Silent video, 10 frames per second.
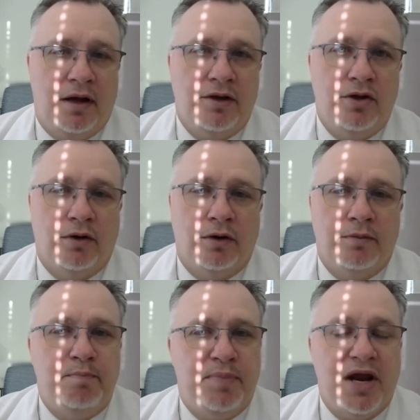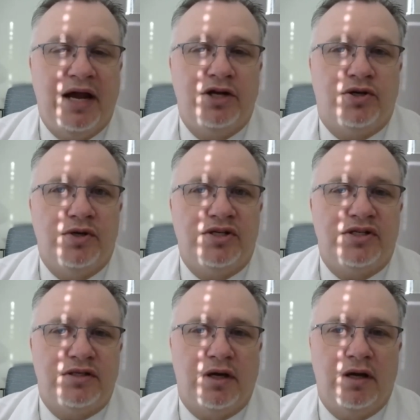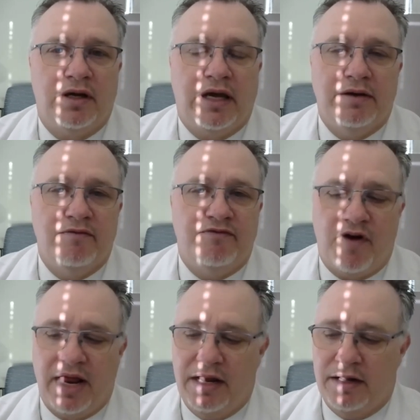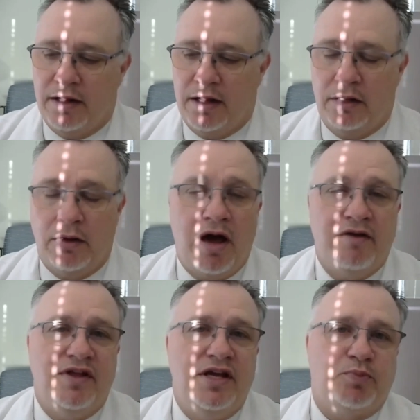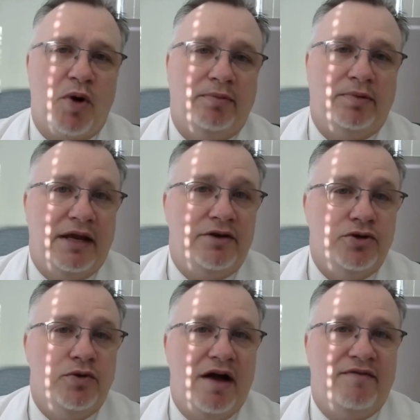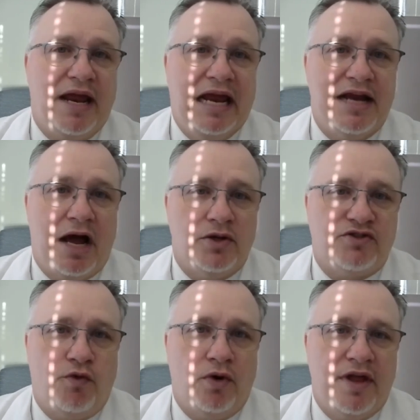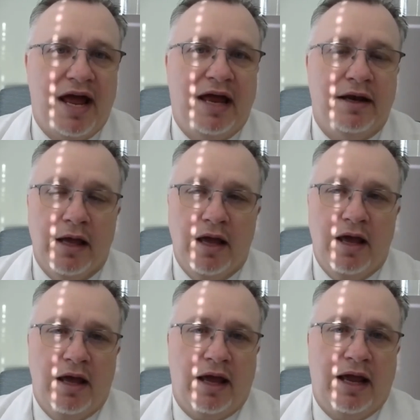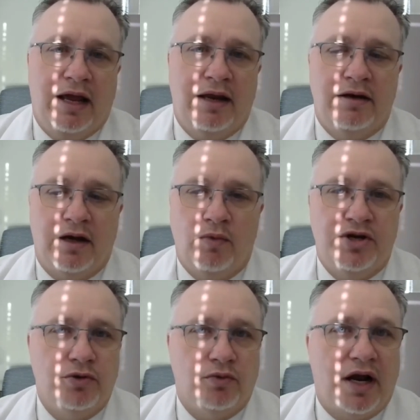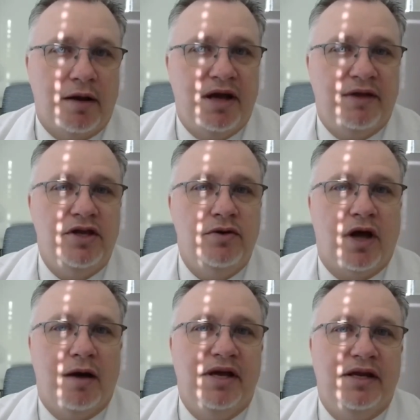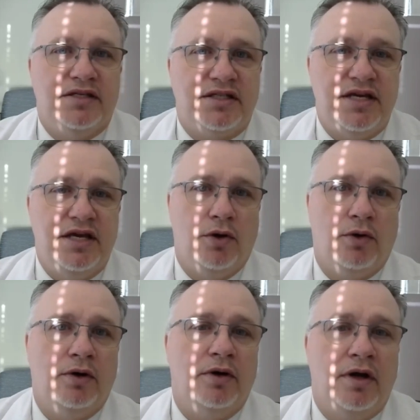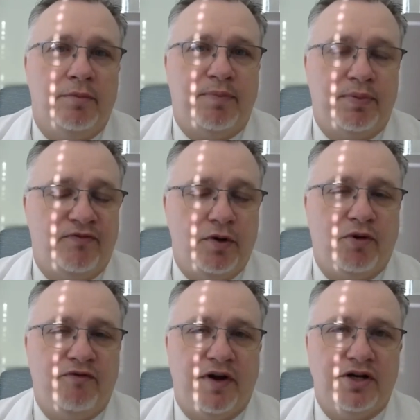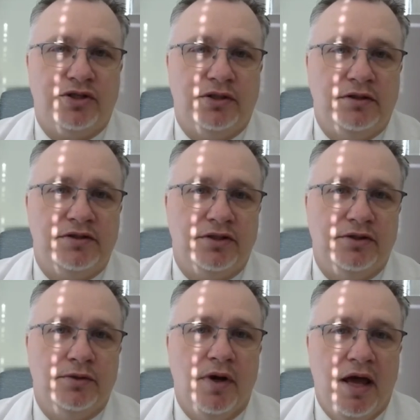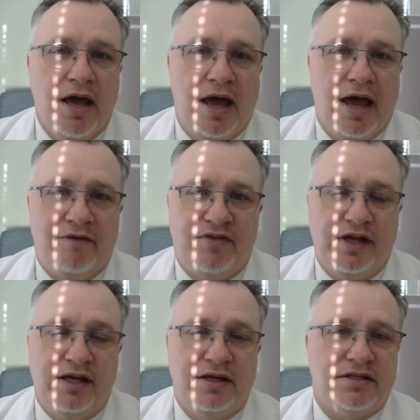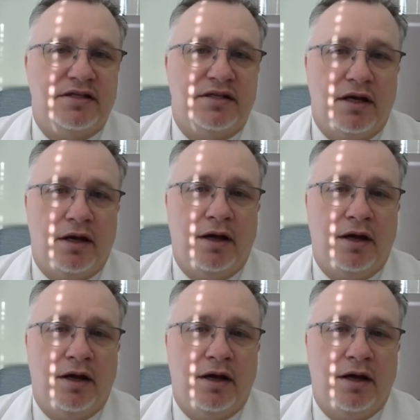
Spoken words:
Your podiatrist can find a lot of these, probably do have handouts for that. And we do recommend that you come in to see your foot professional to have these